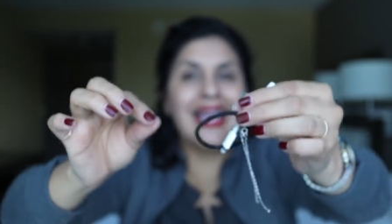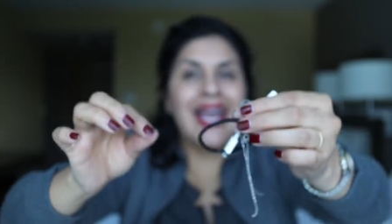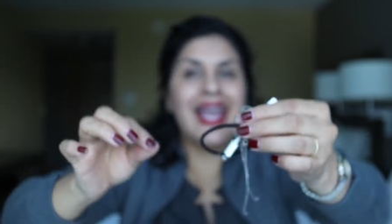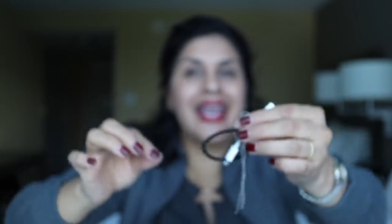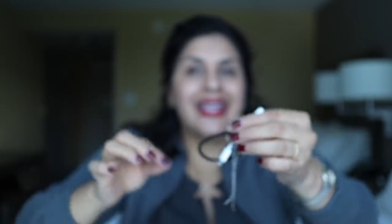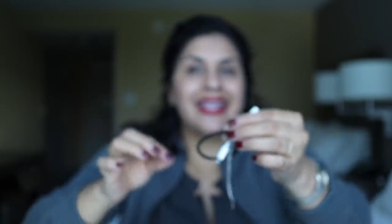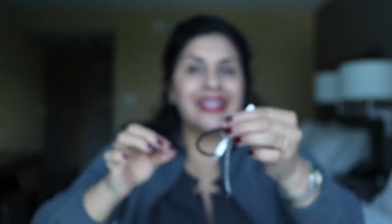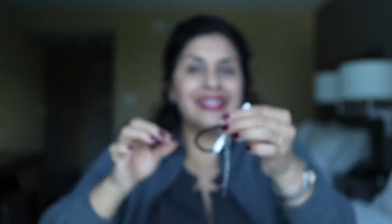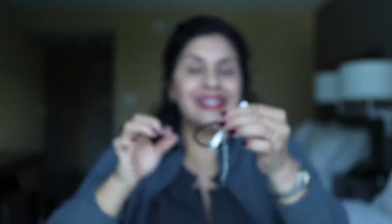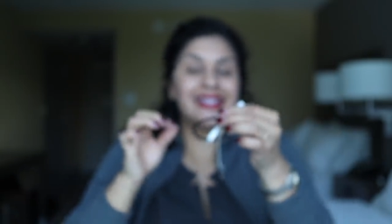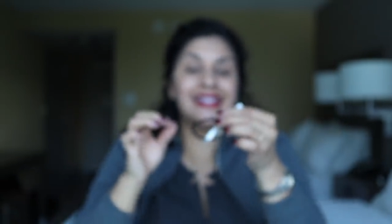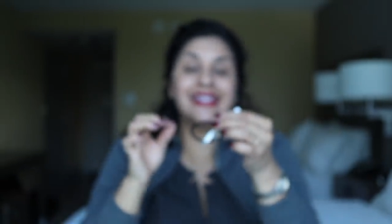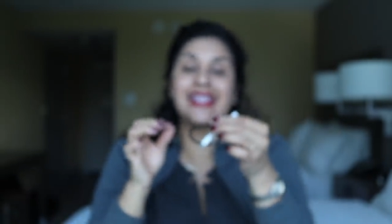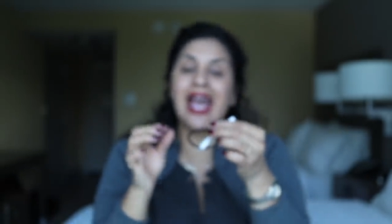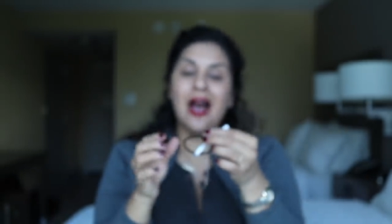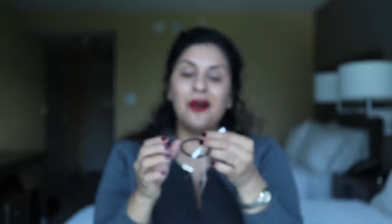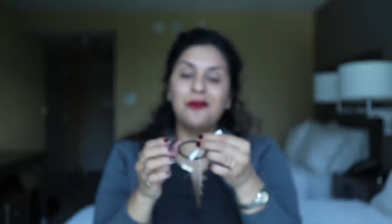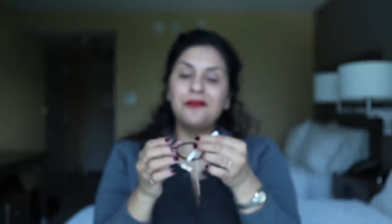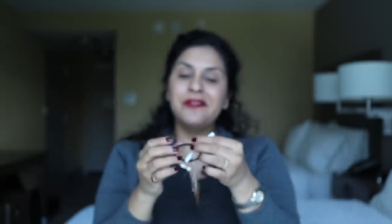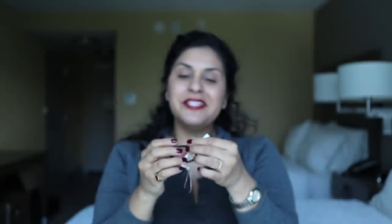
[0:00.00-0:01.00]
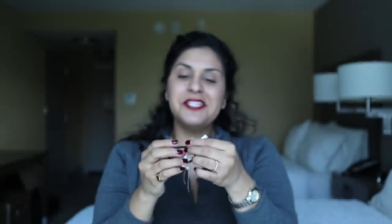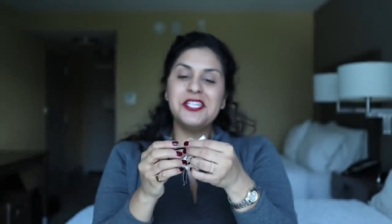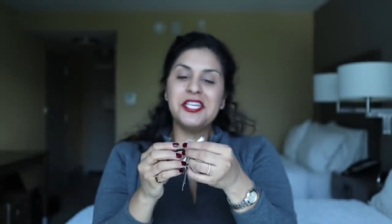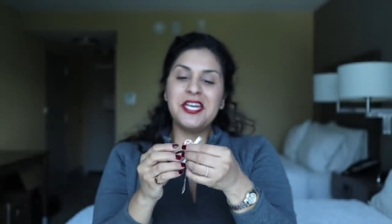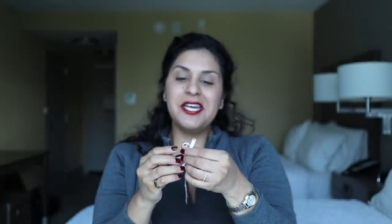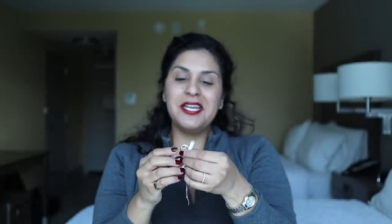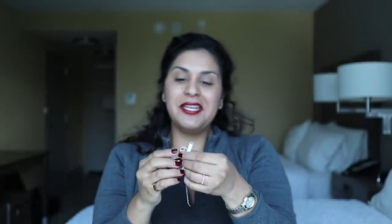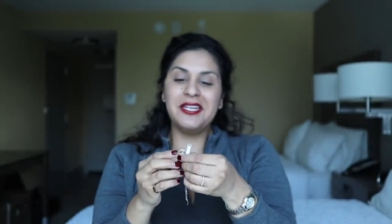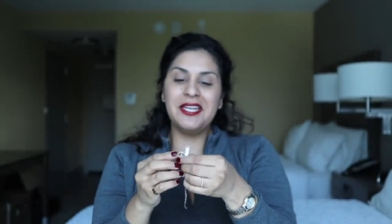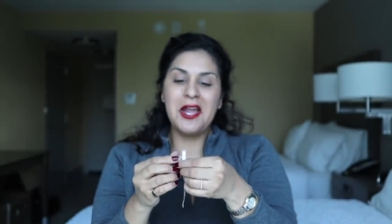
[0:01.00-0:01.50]
like salvage
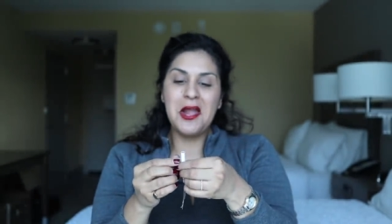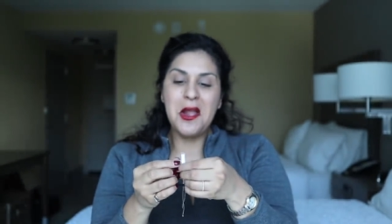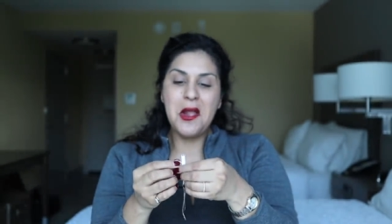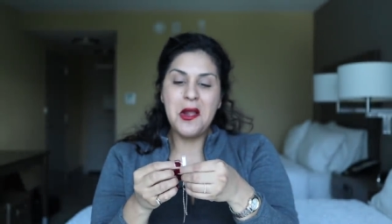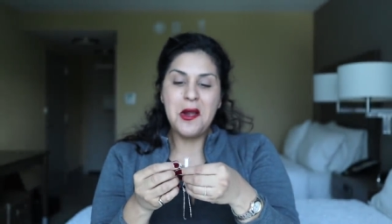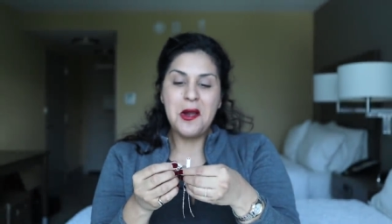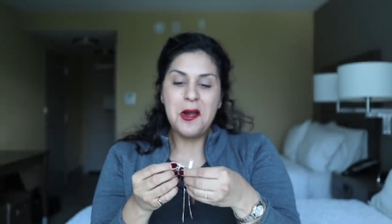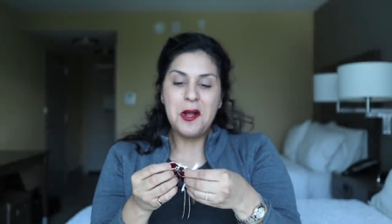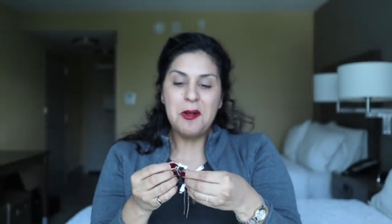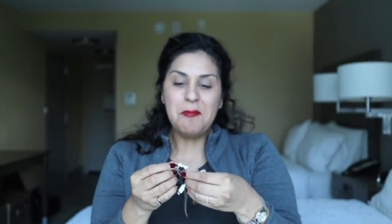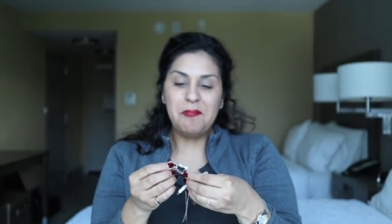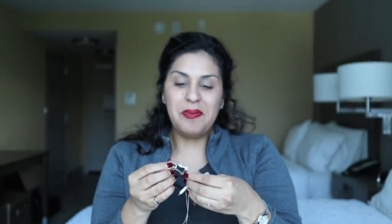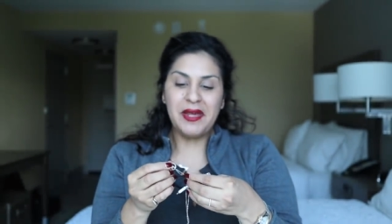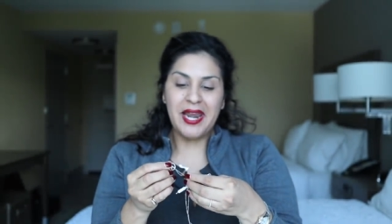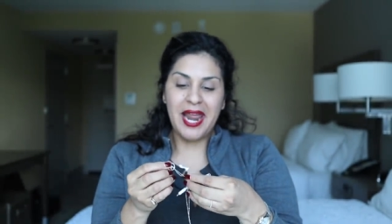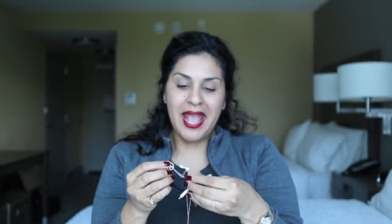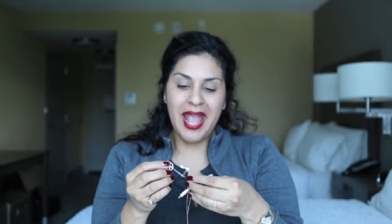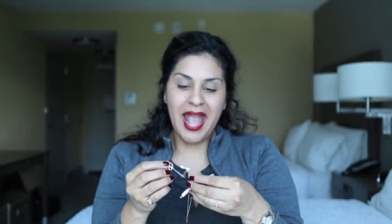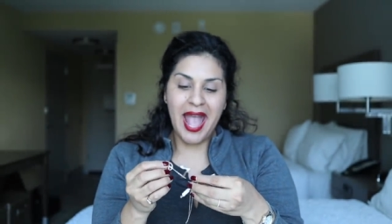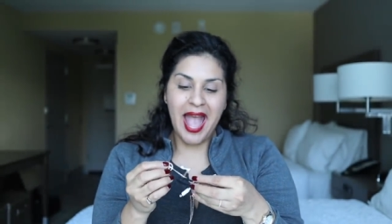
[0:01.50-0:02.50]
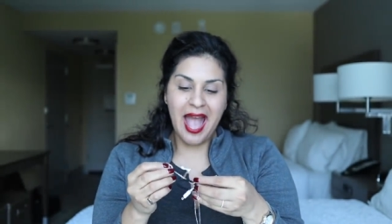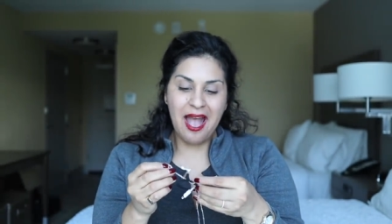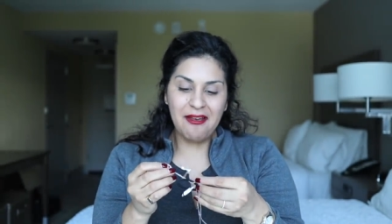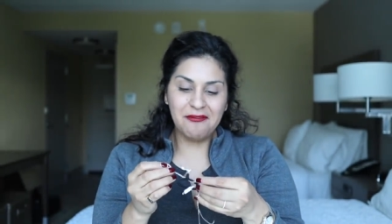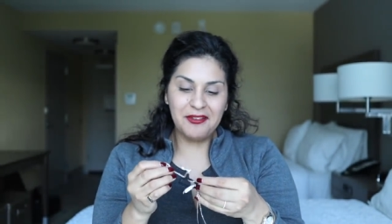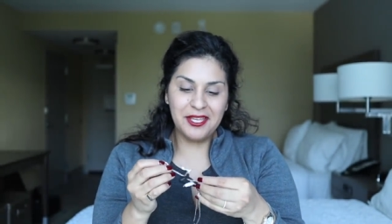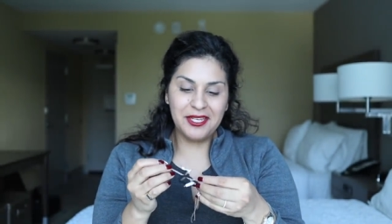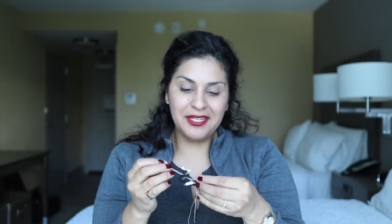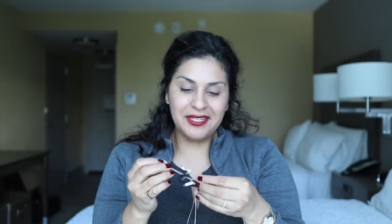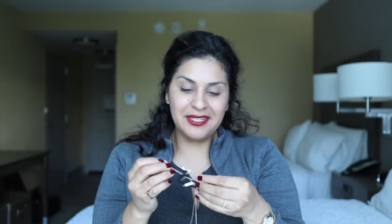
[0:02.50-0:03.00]
it but I
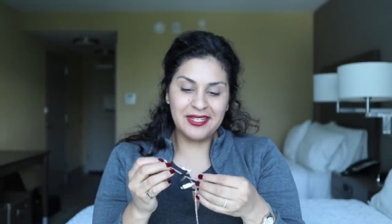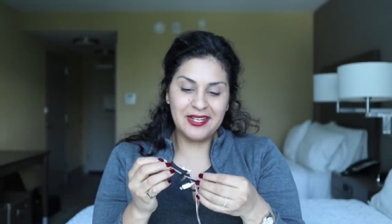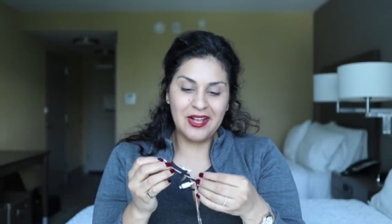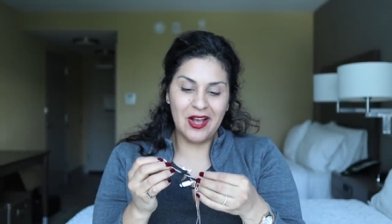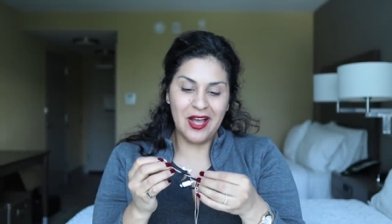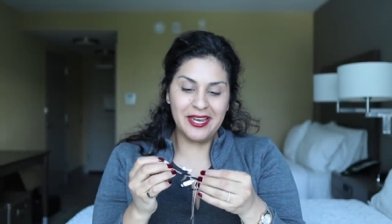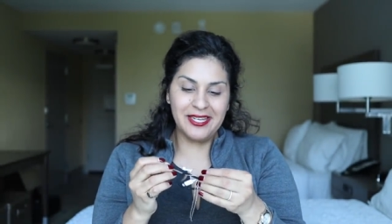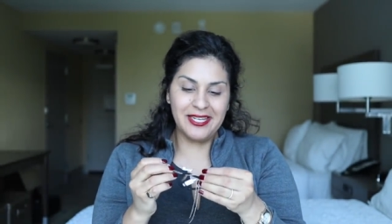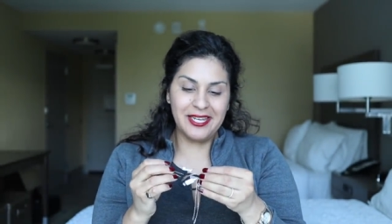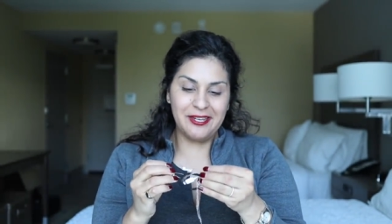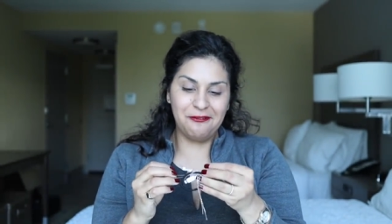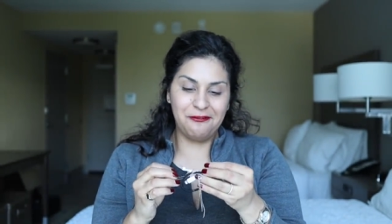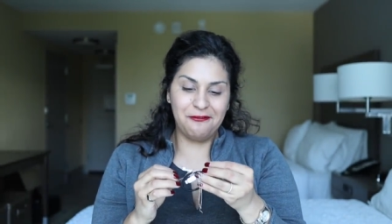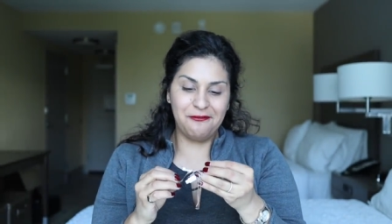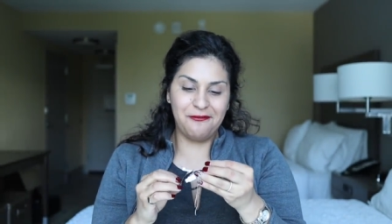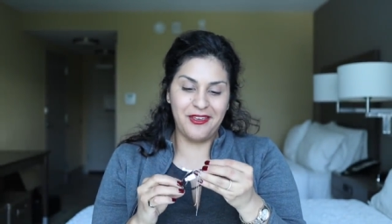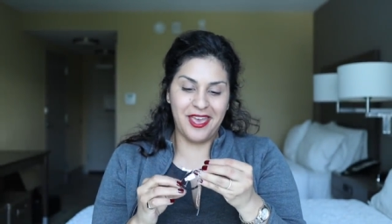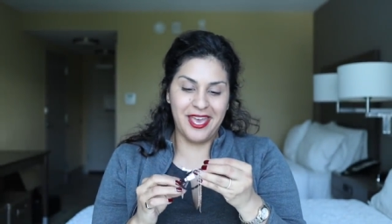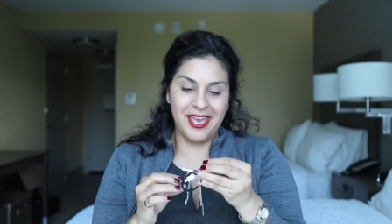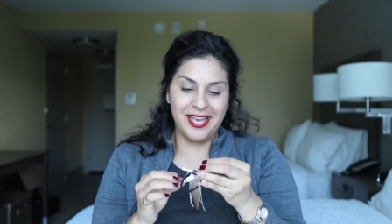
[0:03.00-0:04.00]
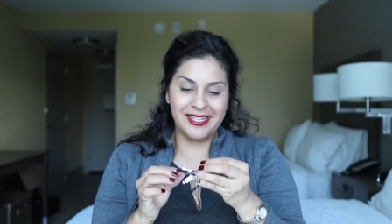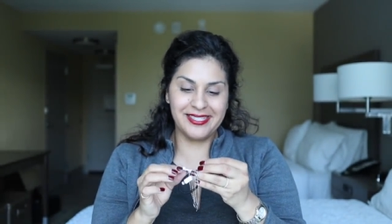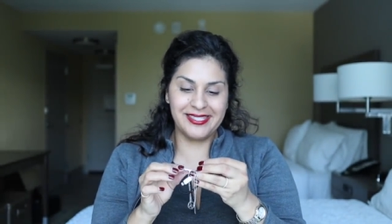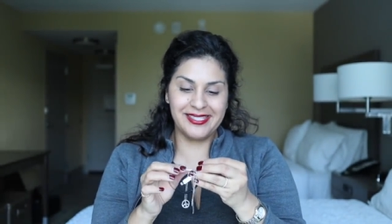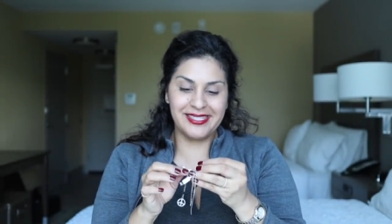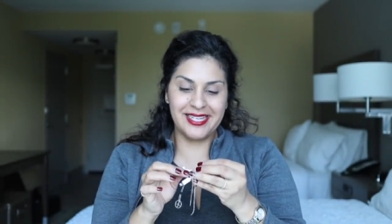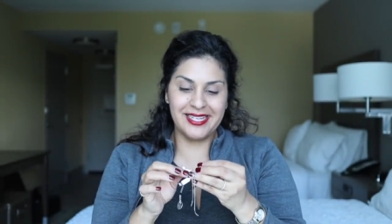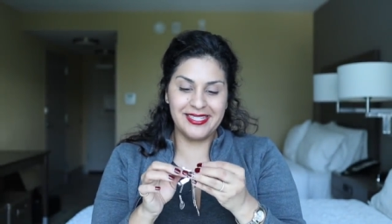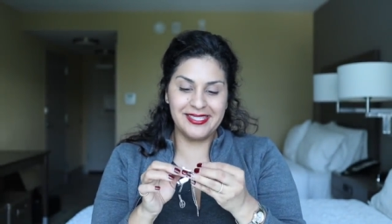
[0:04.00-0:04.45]
haven't gotten it fixed.